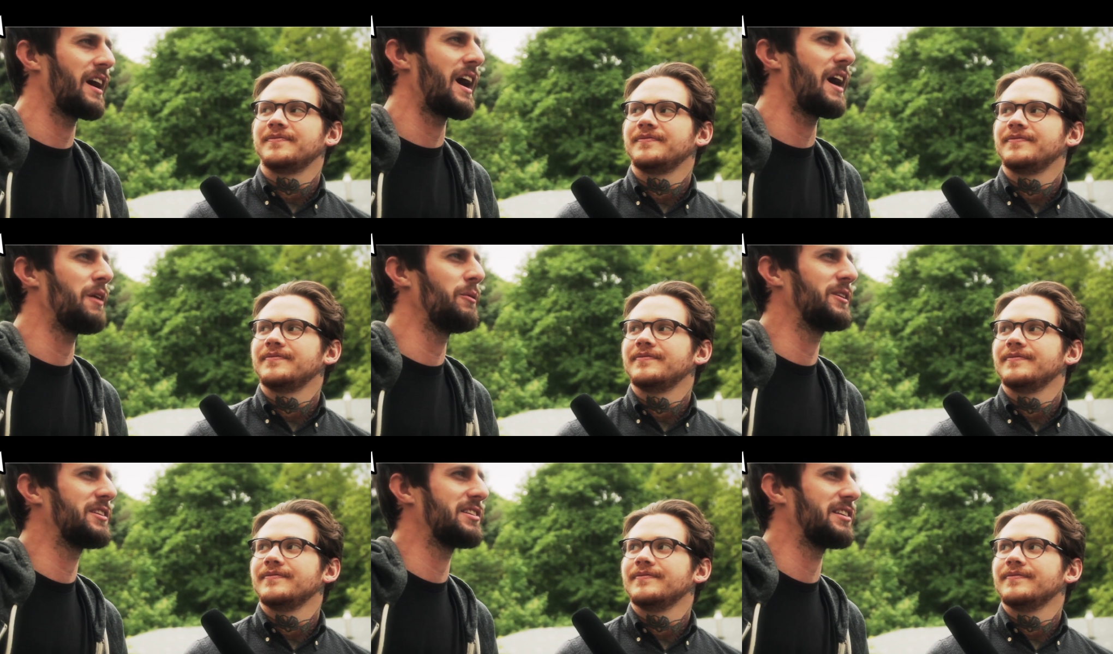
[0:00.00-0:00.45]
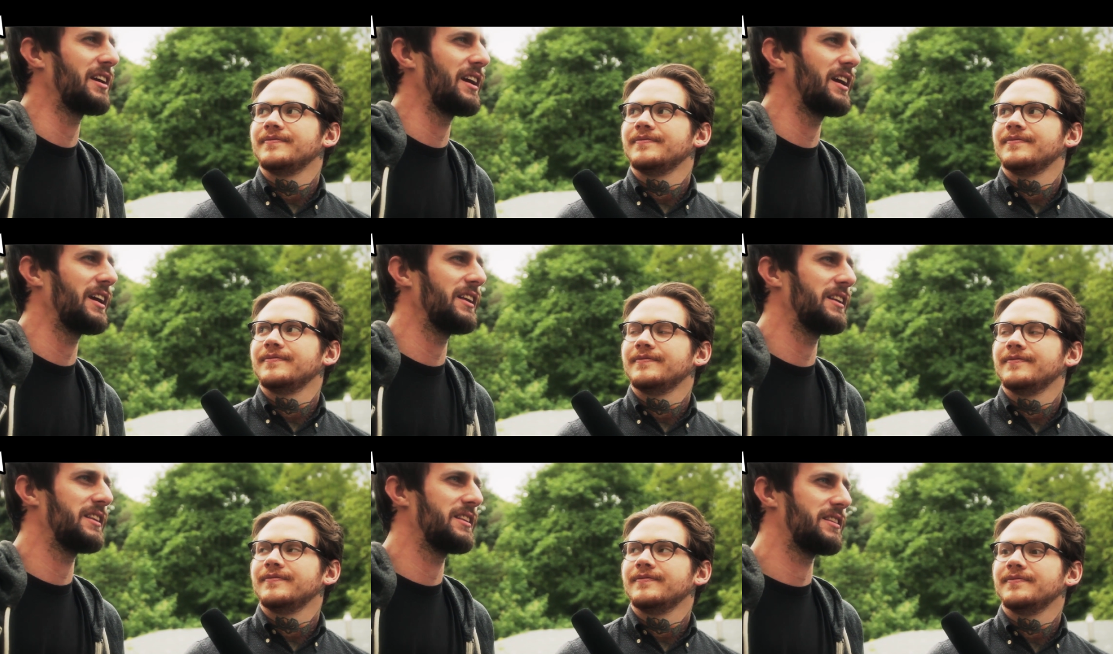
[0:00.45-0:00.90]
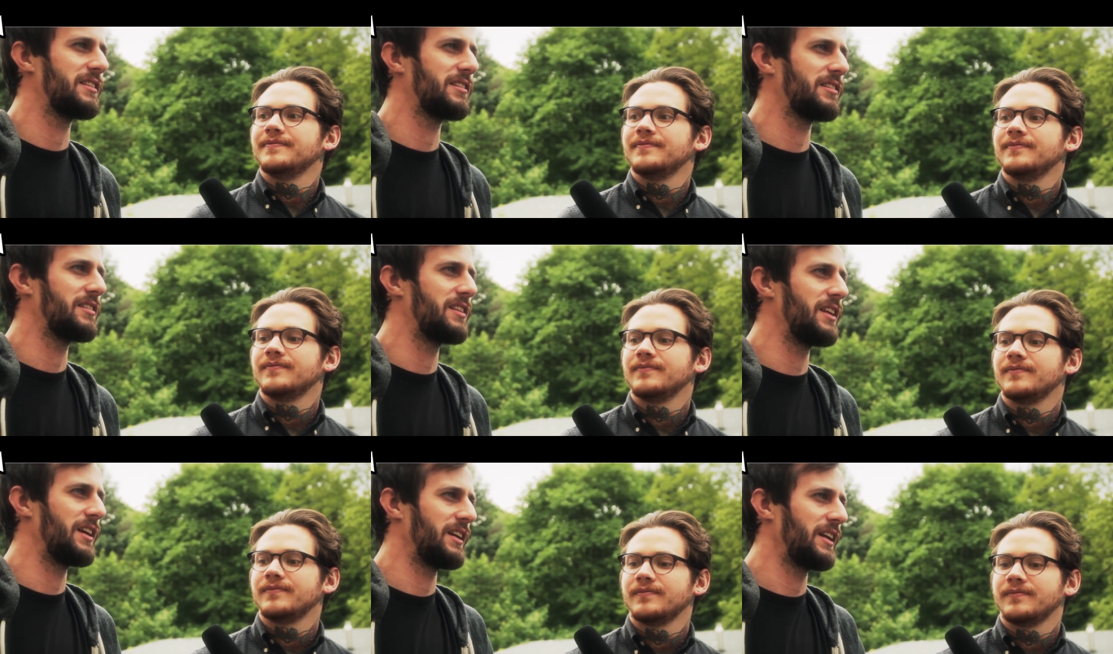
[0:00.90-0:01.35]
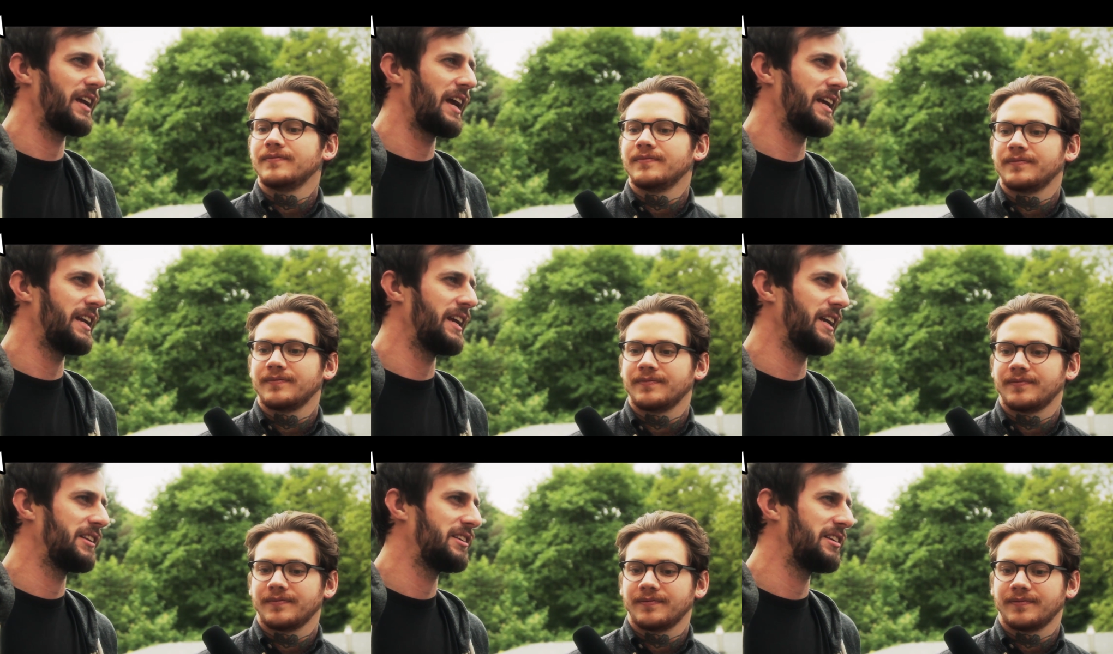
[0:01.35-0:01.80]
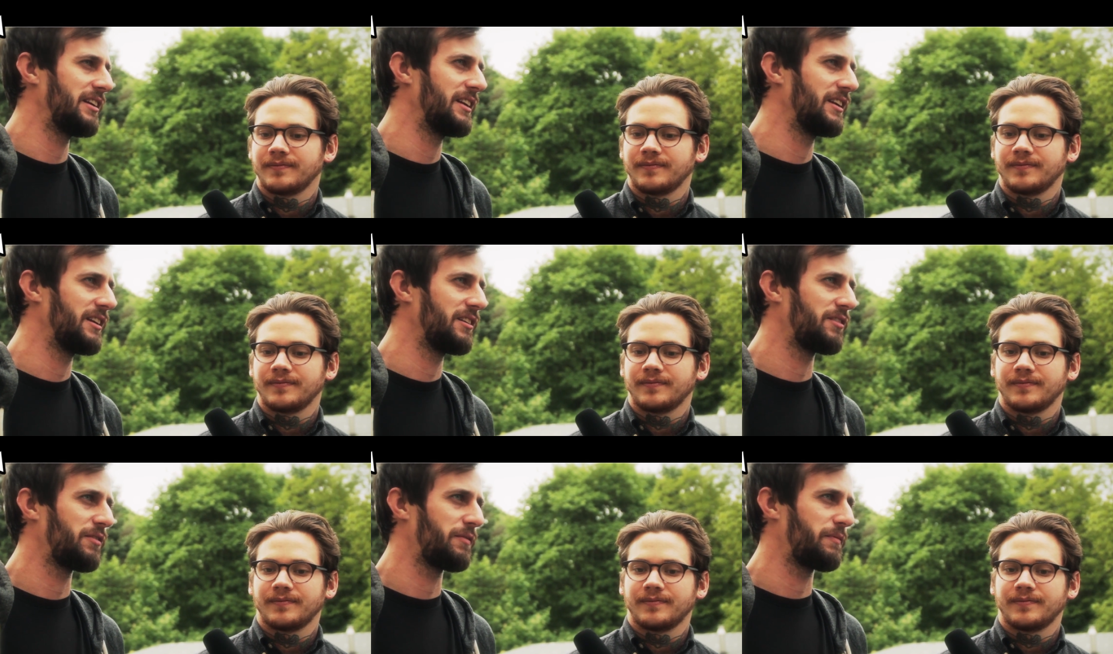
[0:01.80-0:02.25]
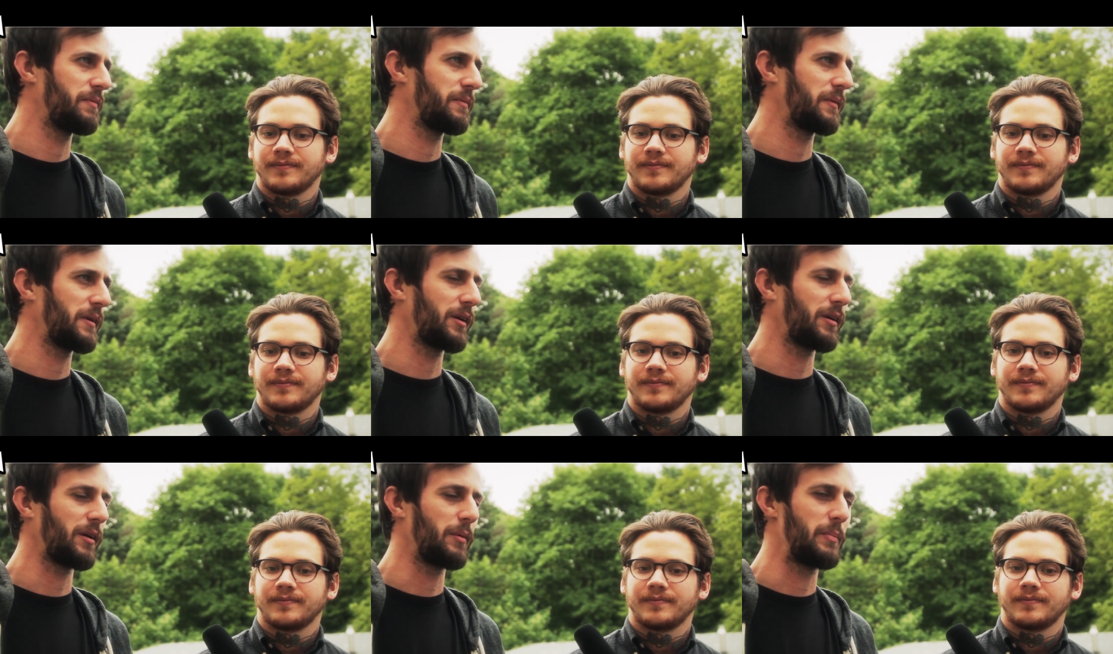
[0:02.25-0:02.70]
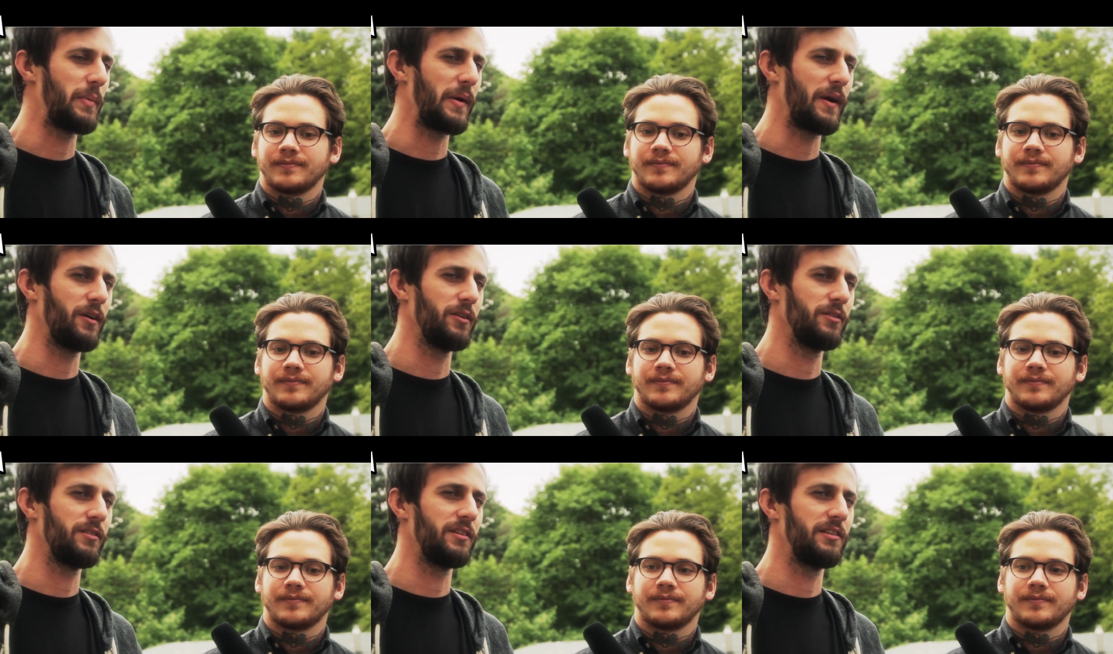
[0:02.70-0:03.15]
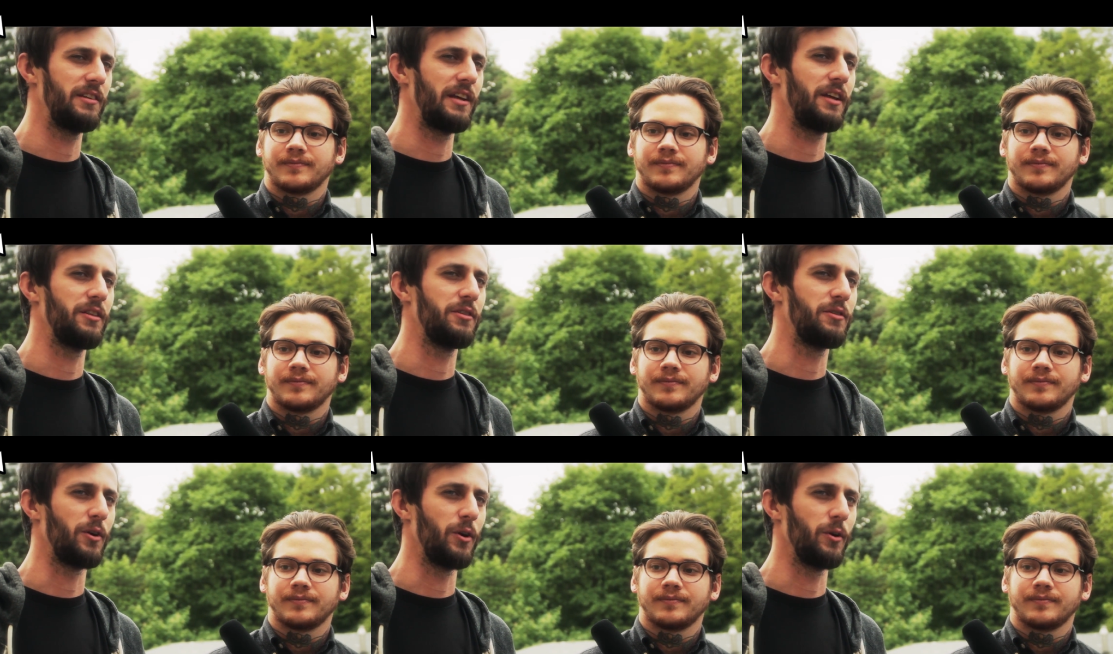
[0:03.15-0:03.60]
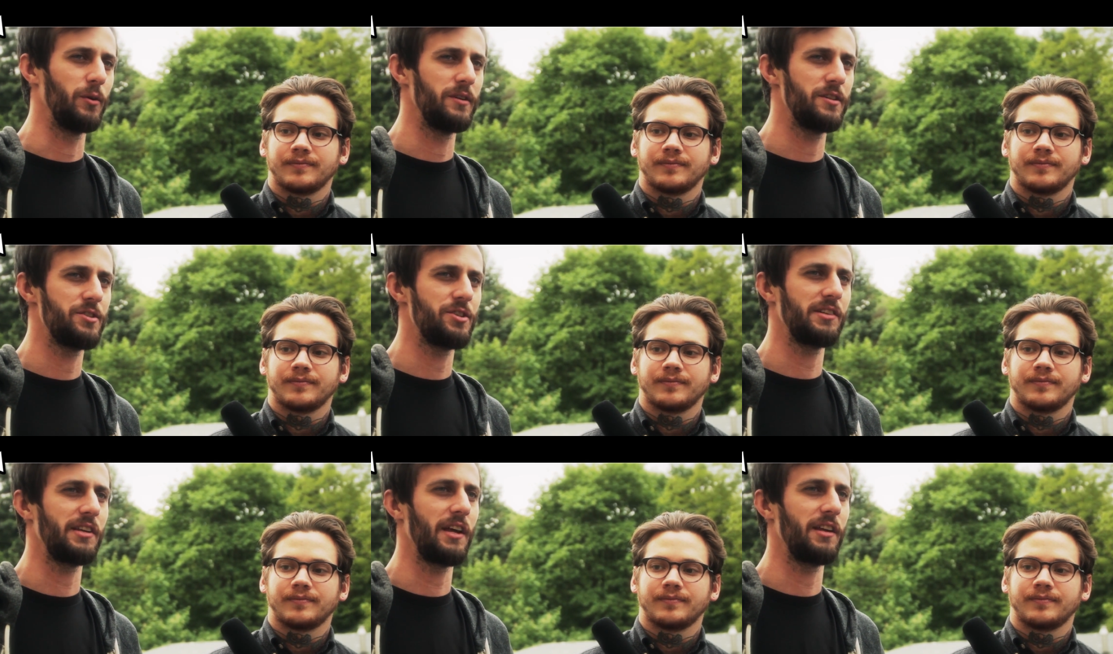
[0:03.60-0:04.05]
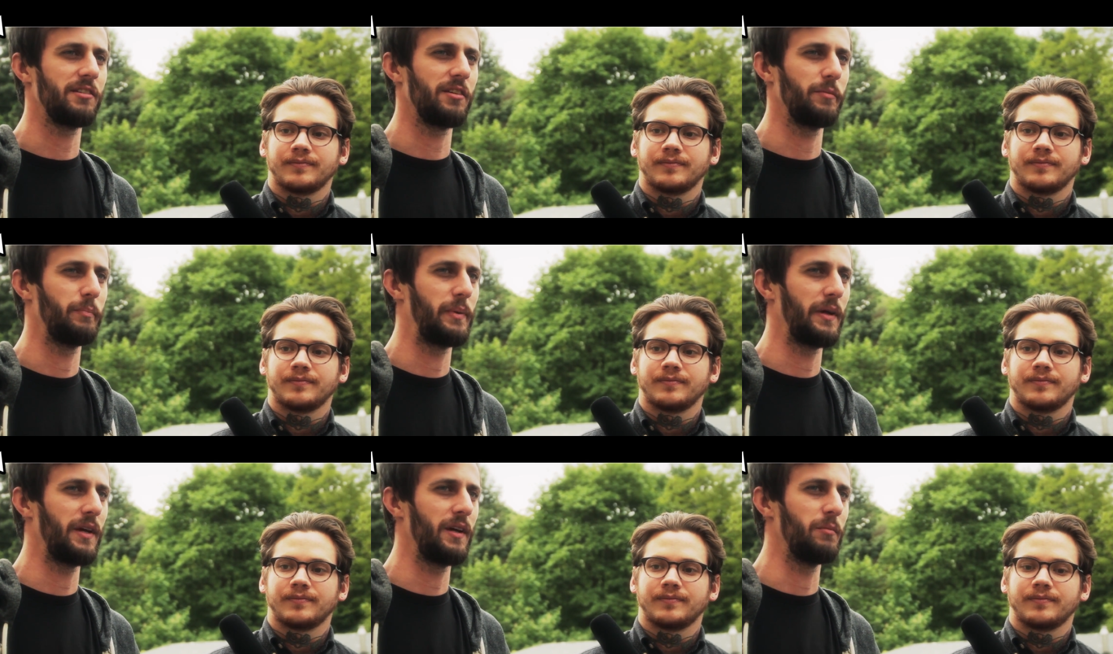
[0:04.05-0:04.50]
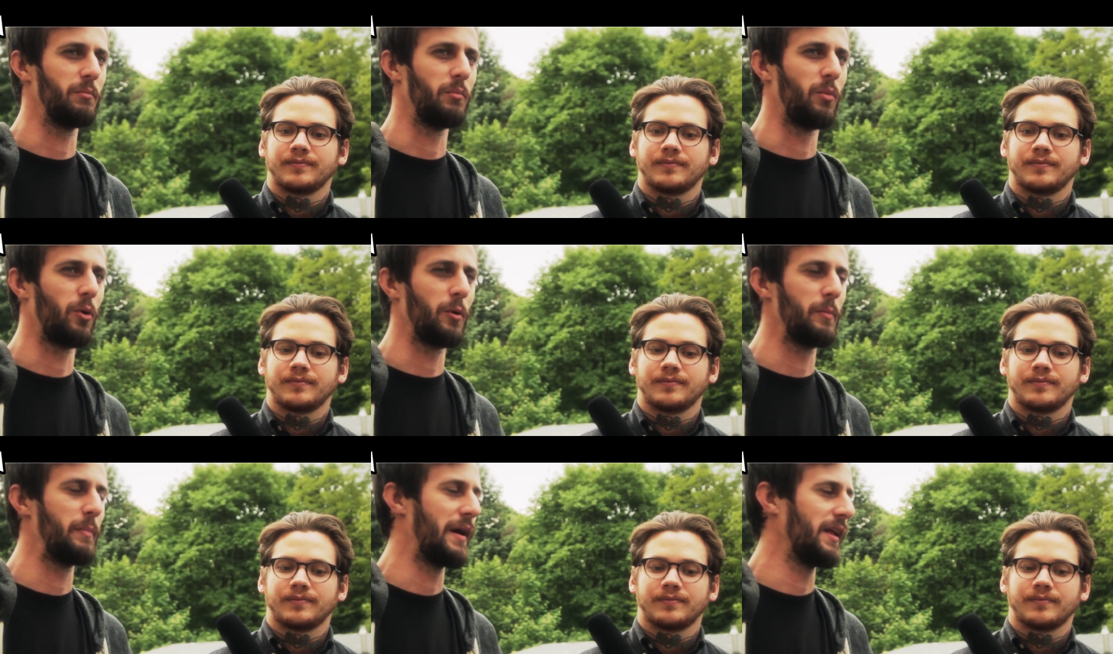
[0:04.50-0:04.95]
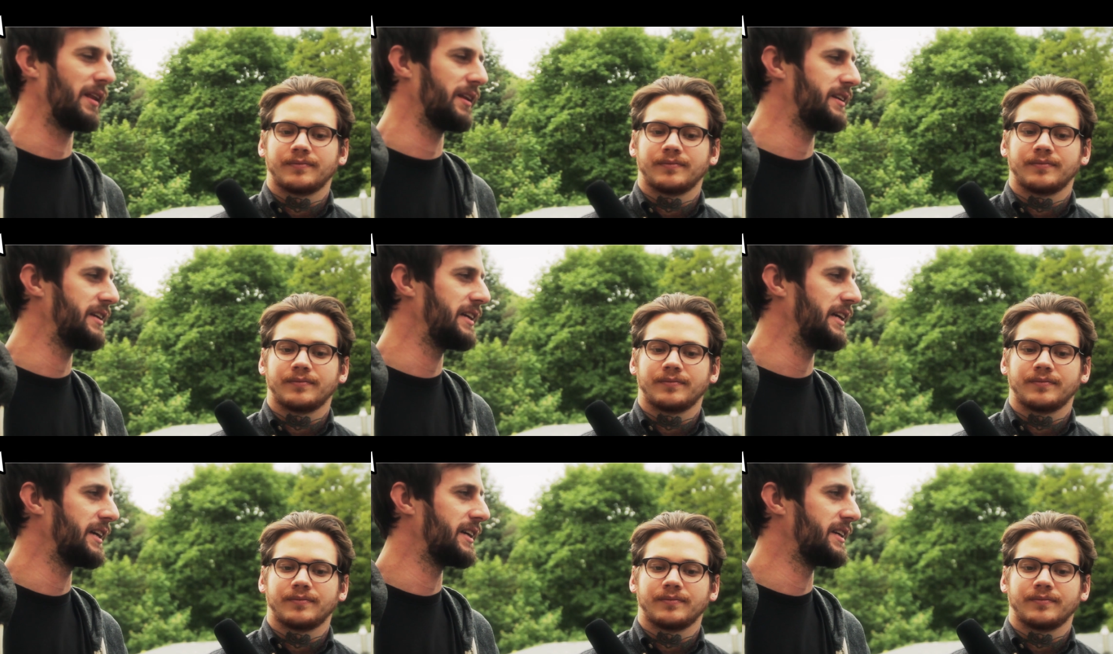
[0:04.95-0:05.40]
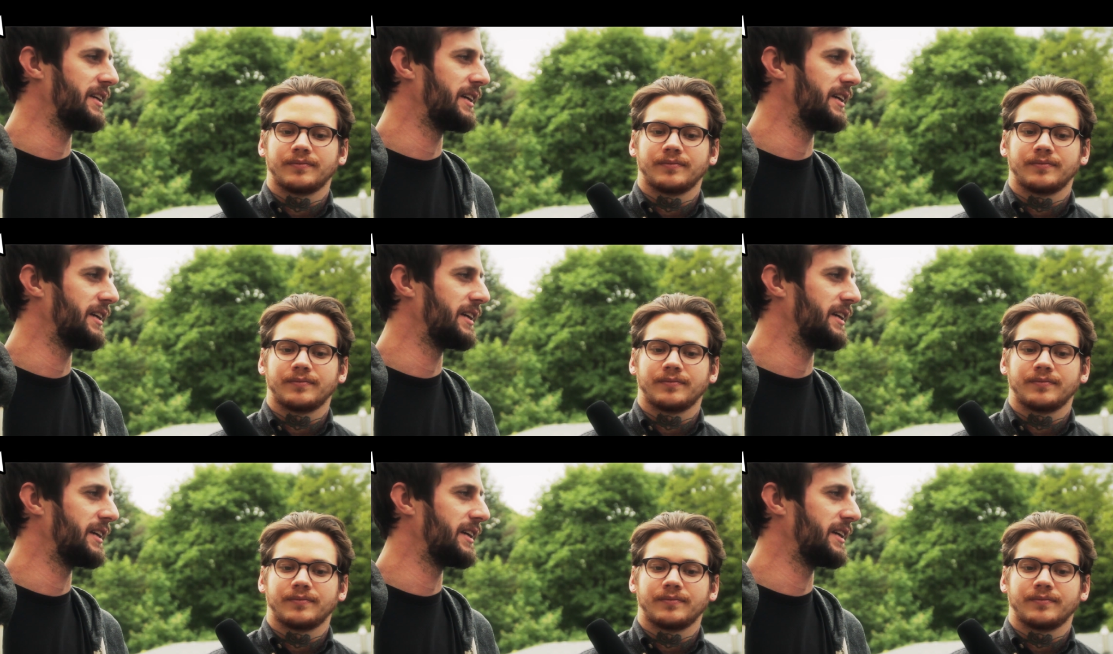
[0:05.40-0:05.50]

Speaker 1: I would say that 818 is, compared to Dead Throne, it just has a bit more melody